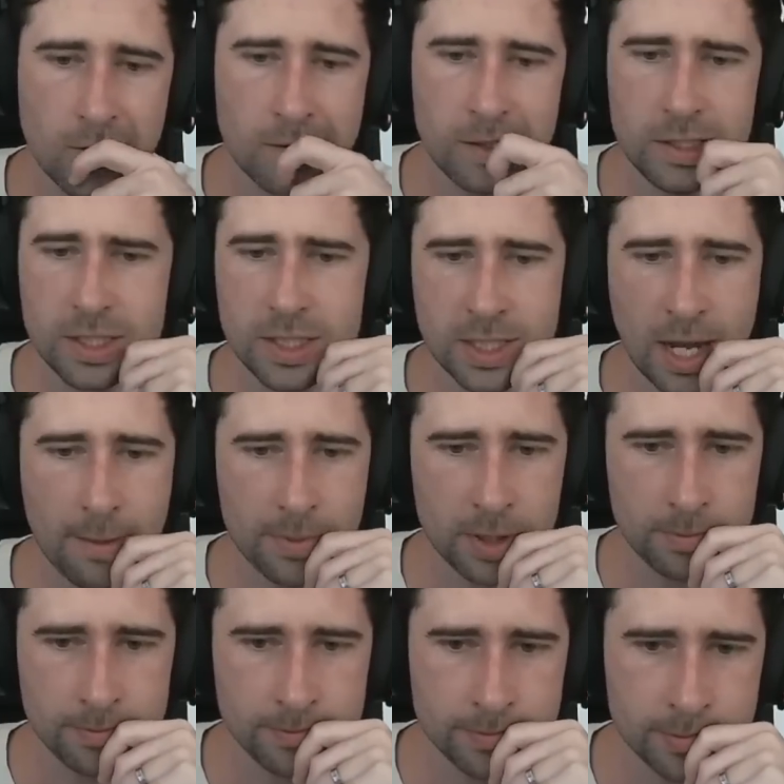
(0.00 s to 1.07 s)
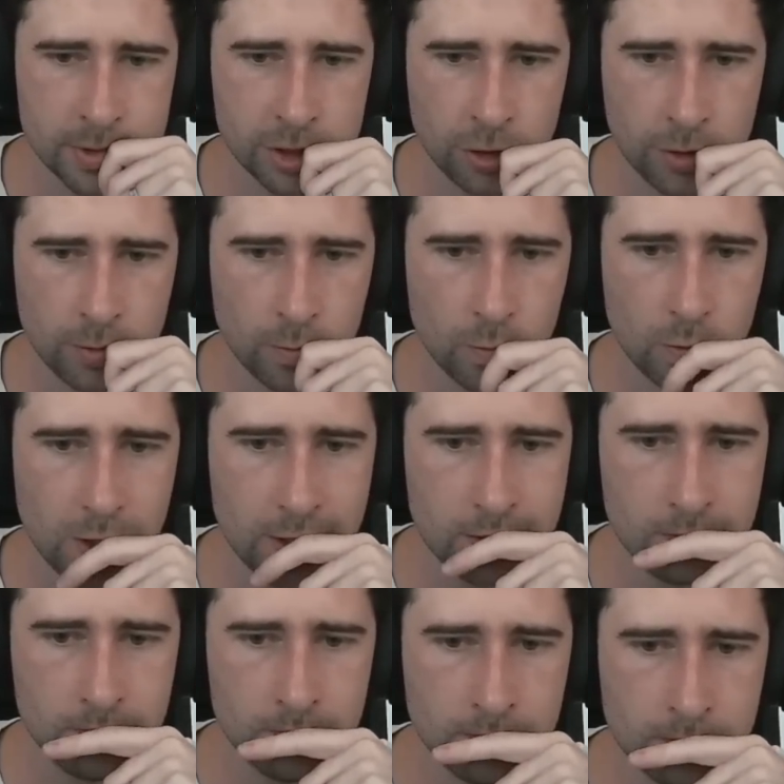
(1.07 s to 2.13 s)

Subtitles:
He's snapping turn 1.